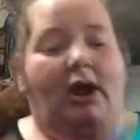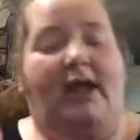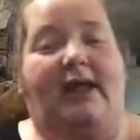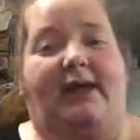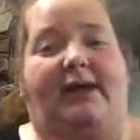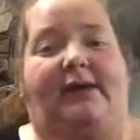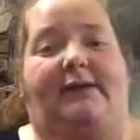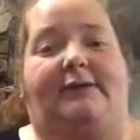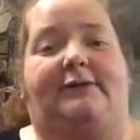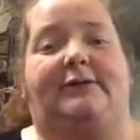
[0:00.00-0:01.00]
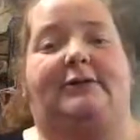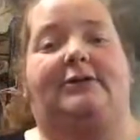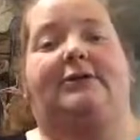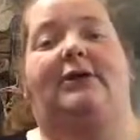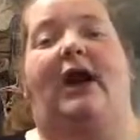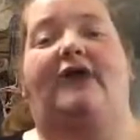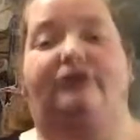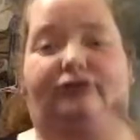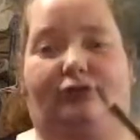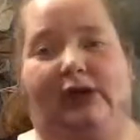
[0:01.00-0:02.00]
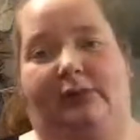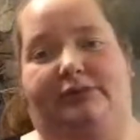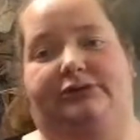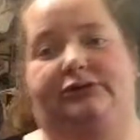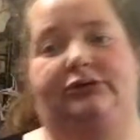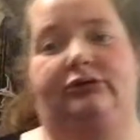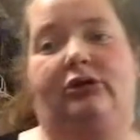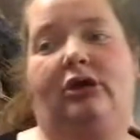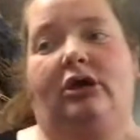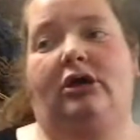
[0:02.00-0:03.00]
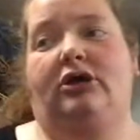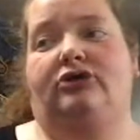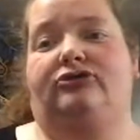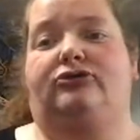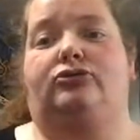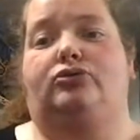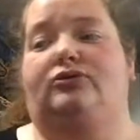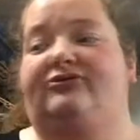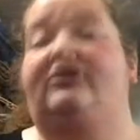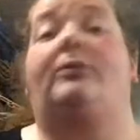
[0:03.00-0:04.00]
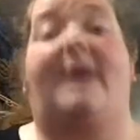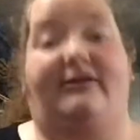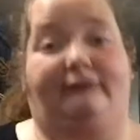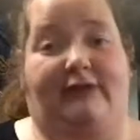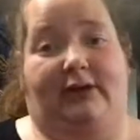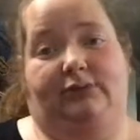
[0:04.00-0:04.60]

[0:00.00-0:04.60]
And I just so happened to still pay for that.